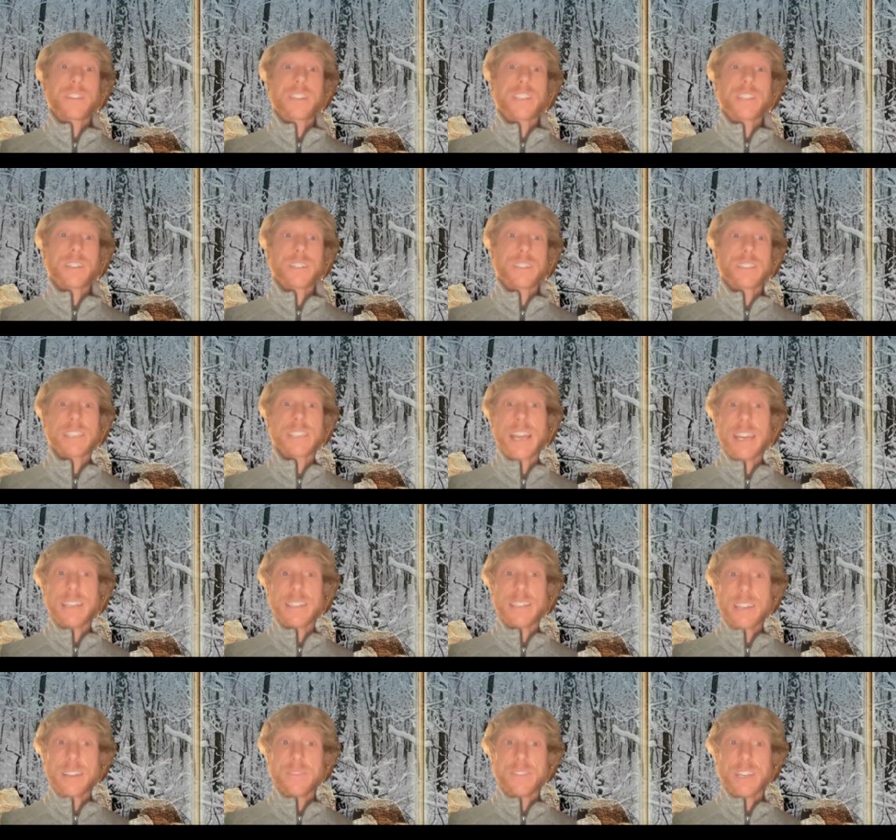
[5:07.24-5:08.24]
it turns
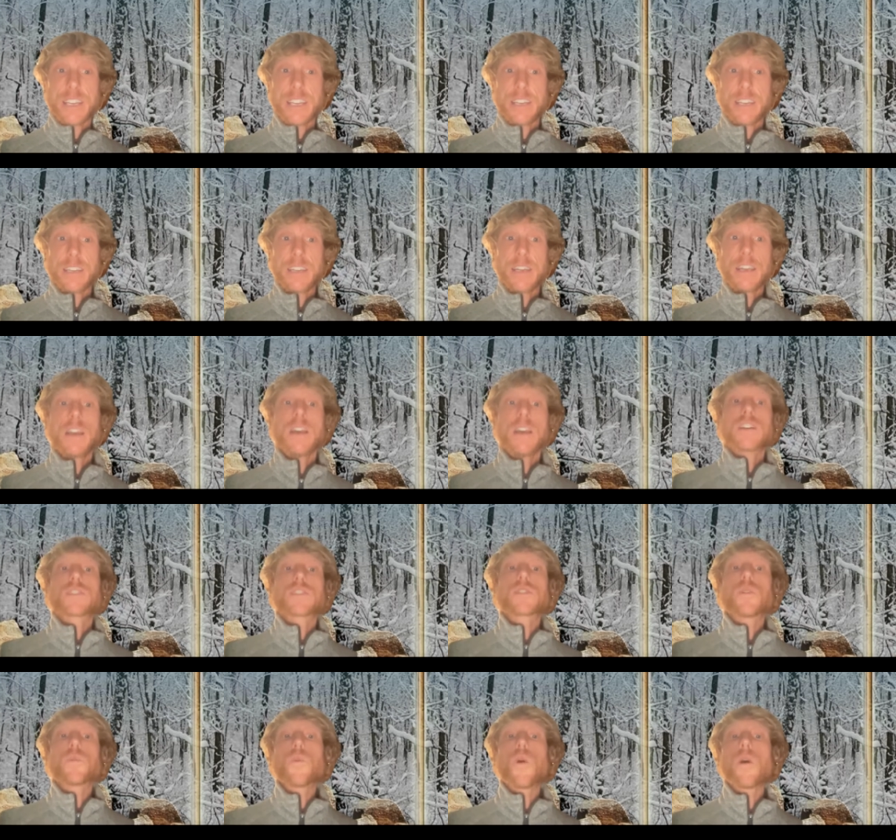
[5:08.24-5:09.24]
scientific.
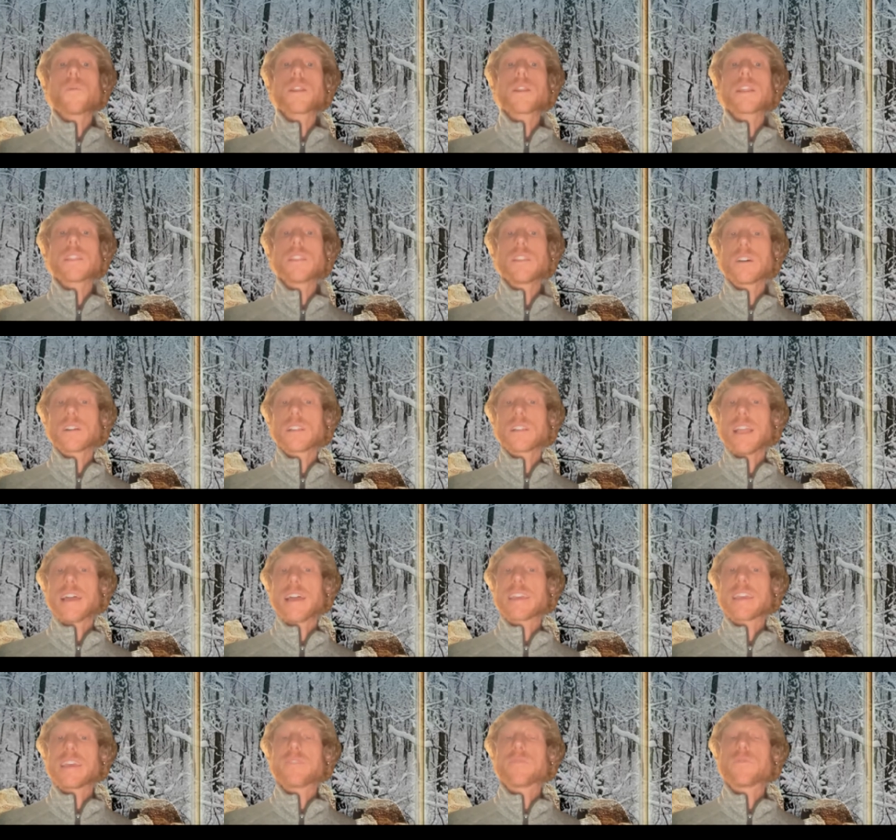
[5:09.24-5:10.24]
So what would it look
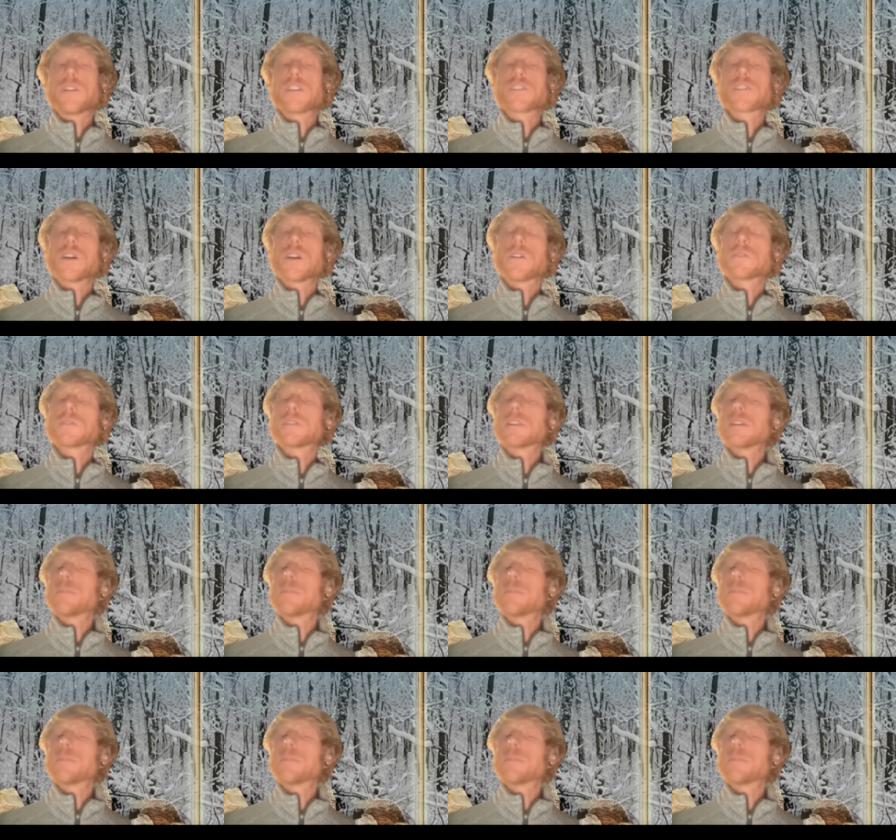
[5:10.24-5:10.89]
like if we chose to